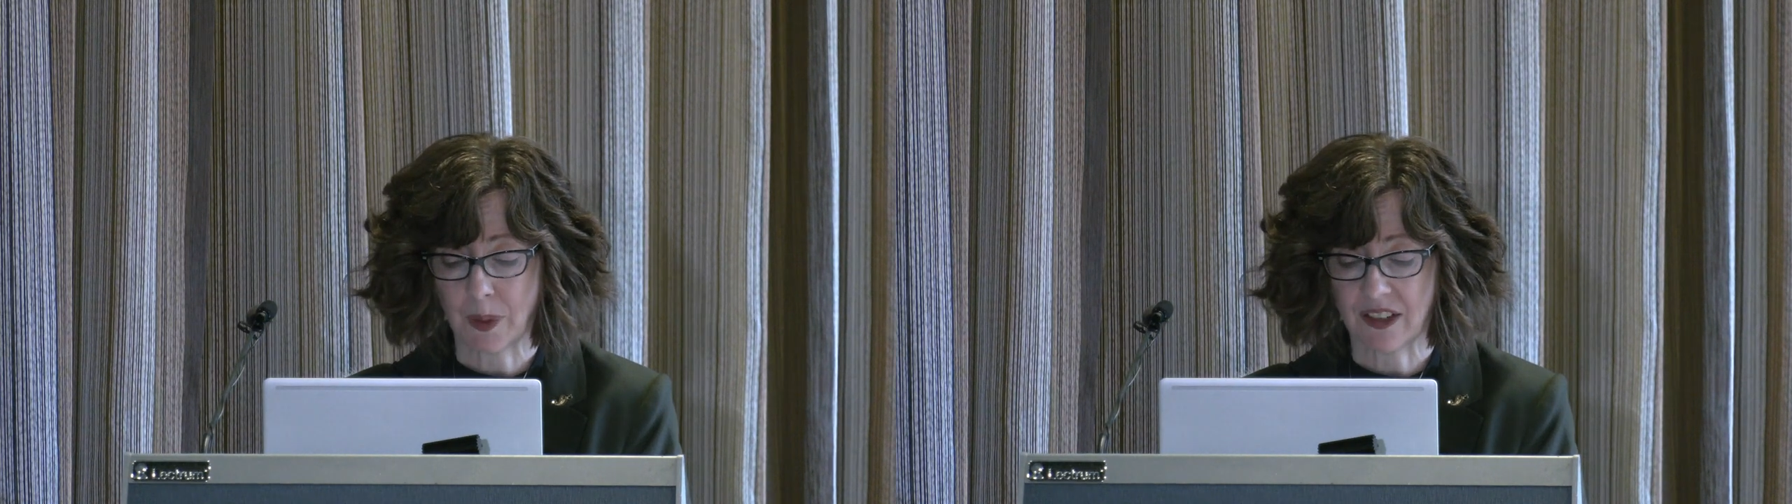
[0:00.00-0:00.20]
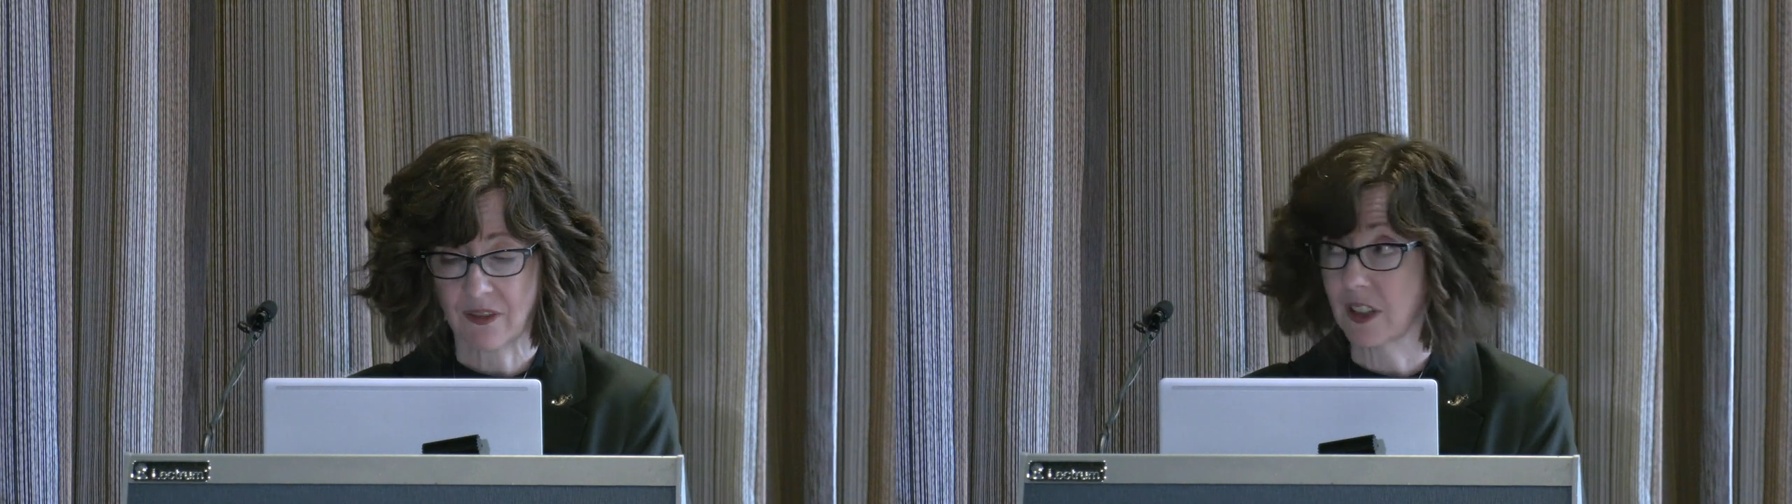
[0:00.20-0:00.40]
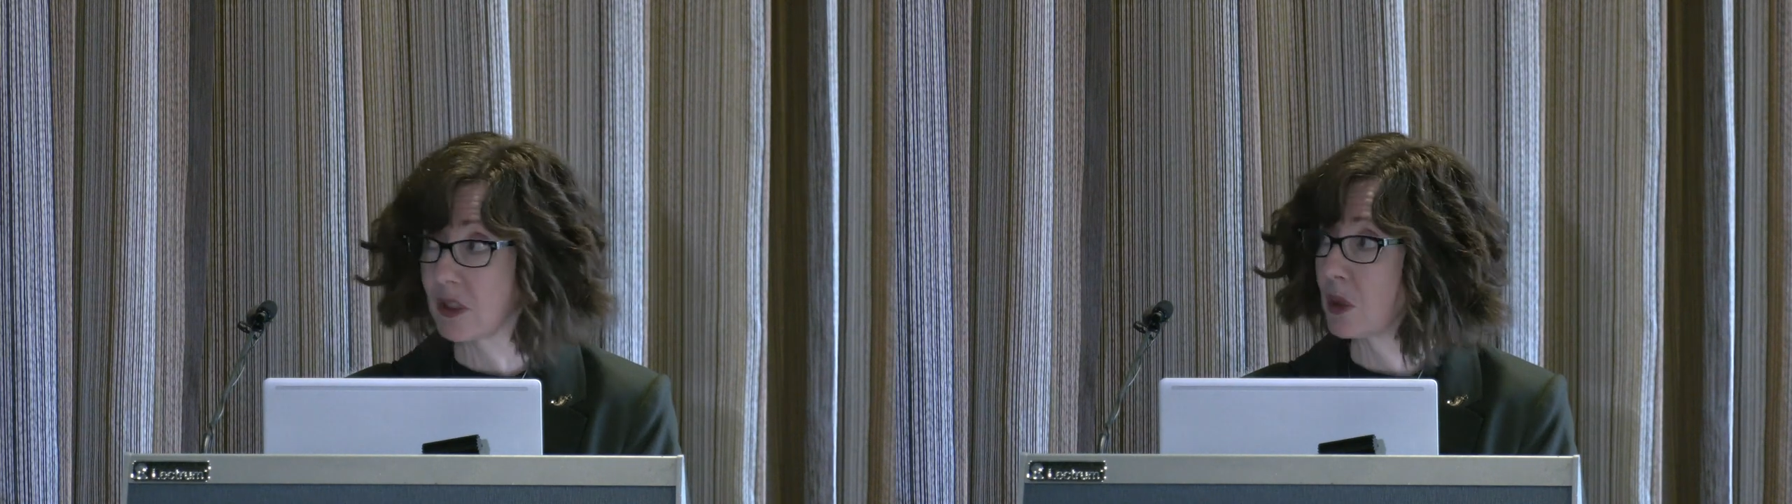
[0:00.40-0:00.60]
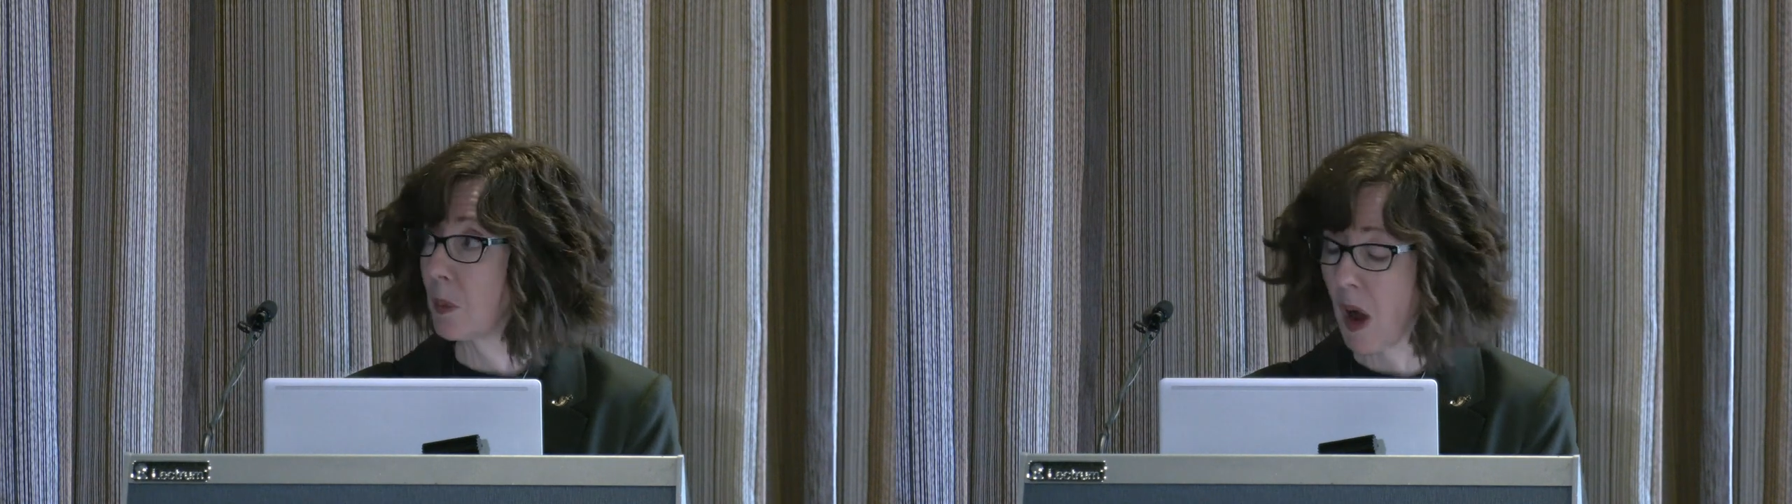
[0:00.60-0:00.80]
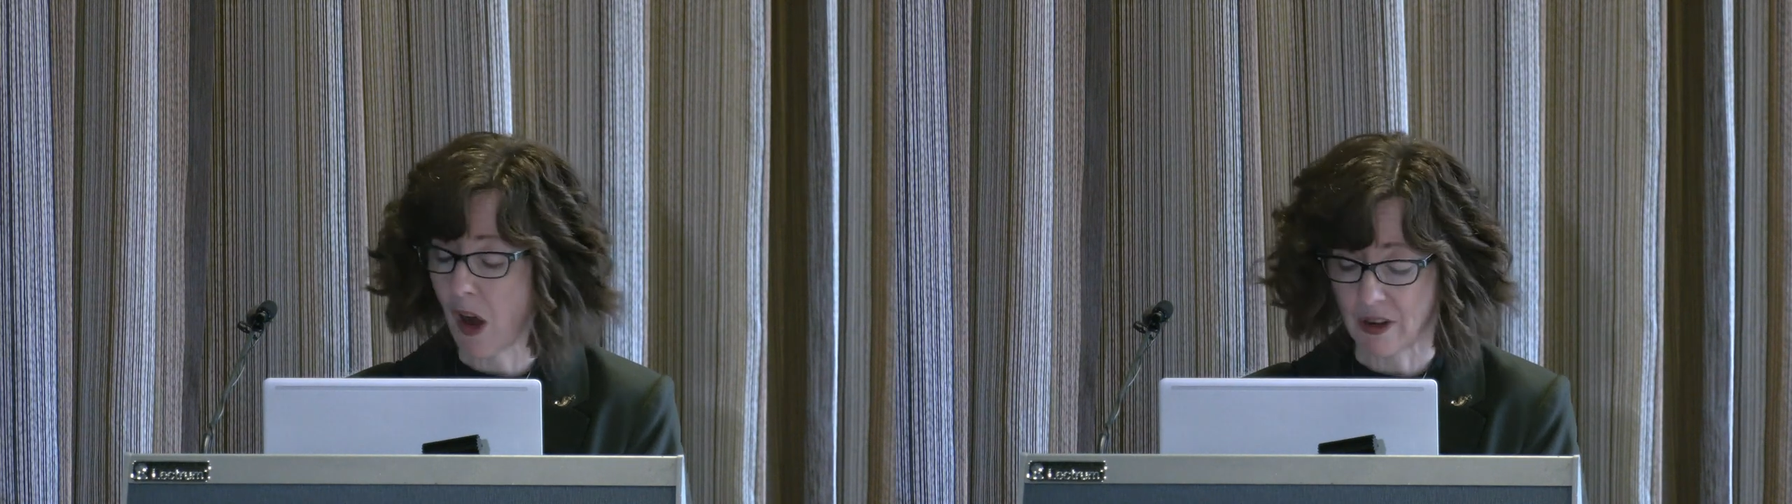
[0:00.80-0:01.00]
benefit to
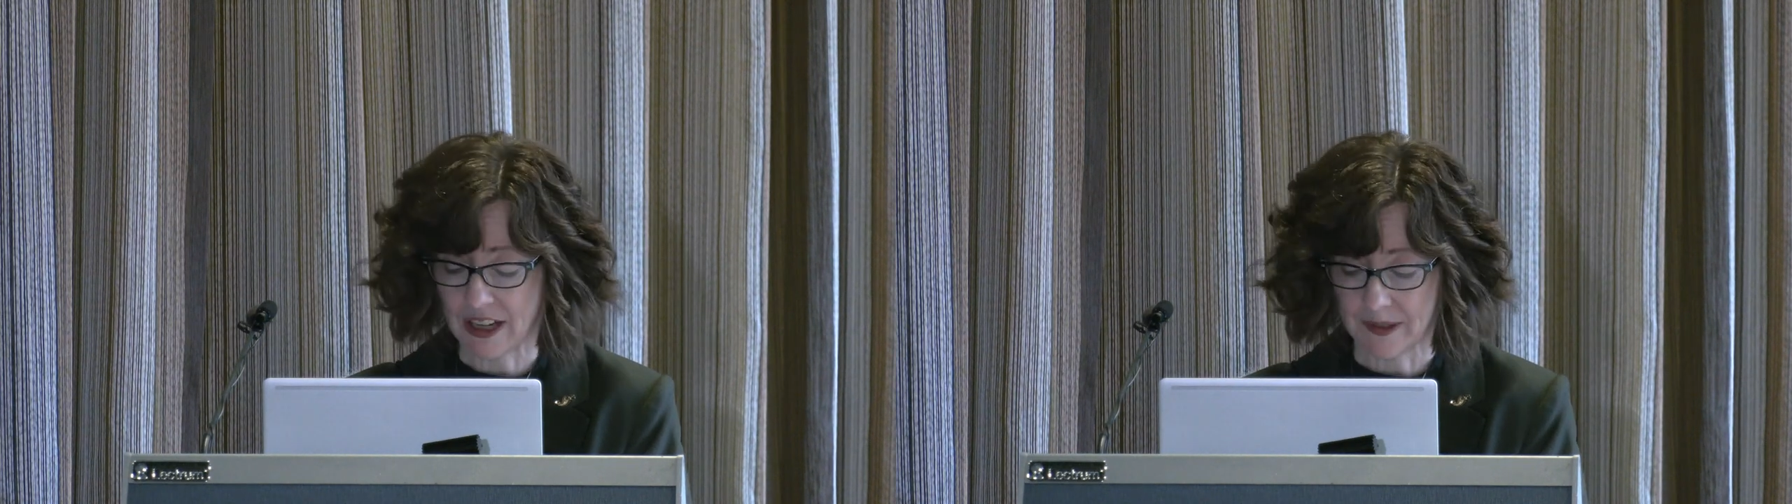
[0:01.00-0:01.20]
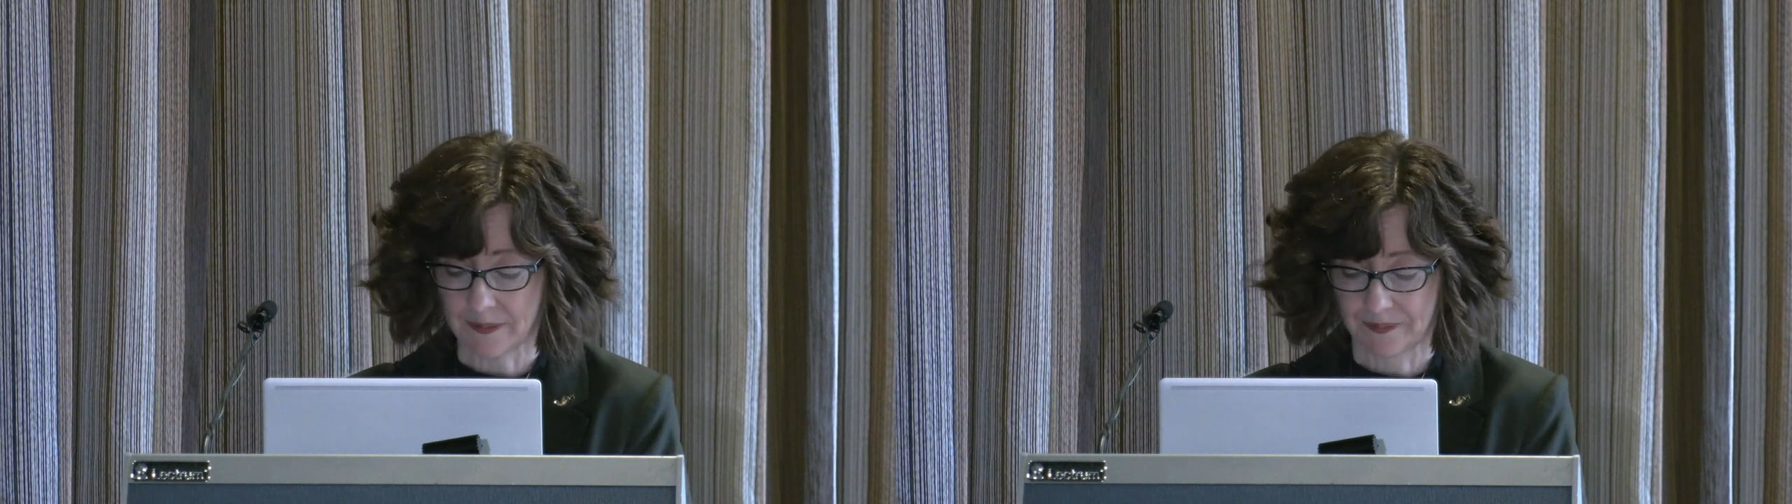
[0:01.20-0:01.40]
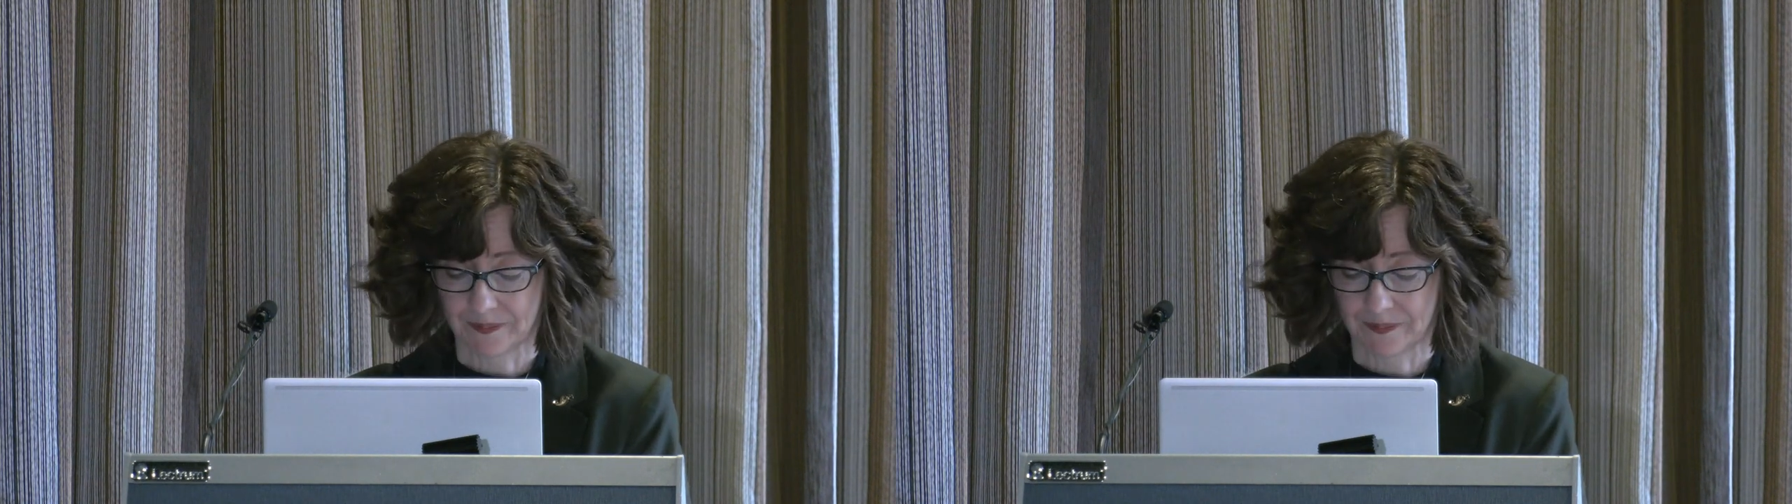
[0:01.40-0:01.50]
Māori.